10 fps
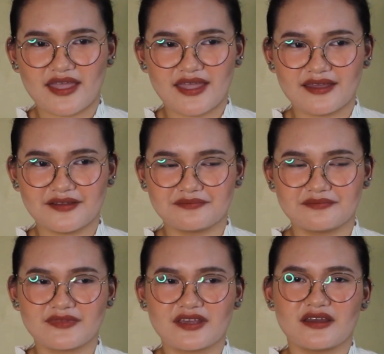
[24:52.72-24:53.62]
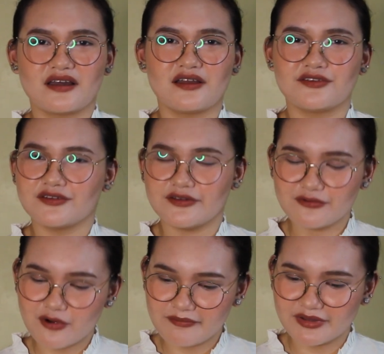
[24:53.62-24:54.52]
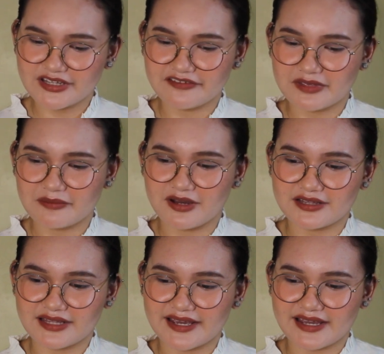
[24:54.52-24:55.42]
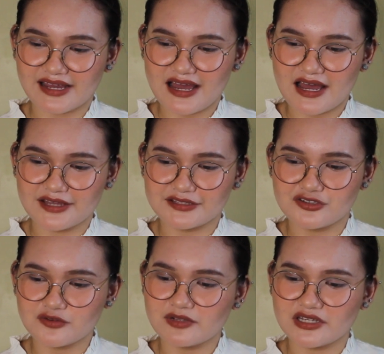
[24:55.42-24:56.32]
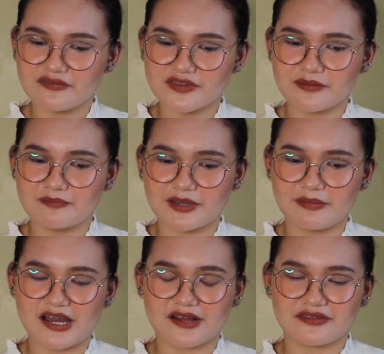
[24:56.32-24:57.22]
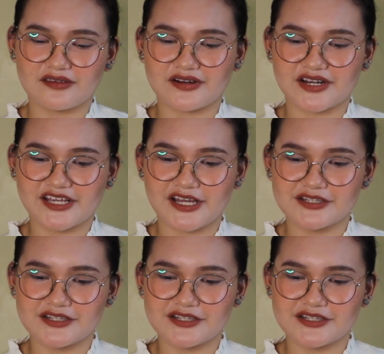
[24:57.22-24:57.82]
And you won't believe me, but I do believe in the Big Bang Theory.